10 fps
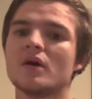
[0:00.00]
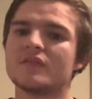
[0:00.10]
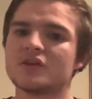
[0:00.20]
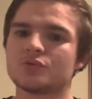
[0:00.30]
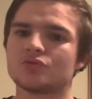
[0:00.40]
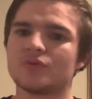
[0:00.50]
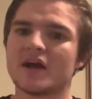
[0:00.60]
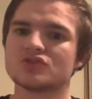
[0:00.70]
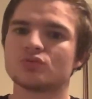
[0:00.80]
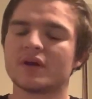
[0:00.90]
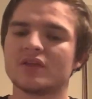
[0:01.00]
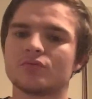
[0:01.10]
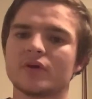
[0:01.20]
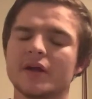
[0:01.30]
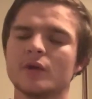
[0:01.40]
This was round
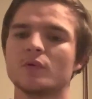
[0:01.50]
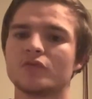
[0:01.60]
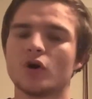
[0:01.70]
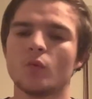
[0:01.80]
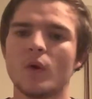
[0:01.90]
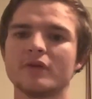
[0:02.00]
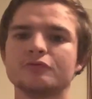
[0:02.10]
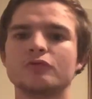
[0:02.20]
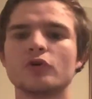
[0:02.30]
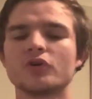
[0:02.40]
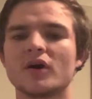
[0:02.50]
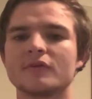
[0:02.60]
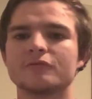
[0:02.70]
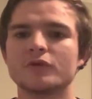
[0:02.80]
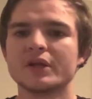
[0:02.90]
23. We've got one fortnight of
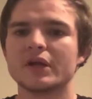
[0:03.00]
footy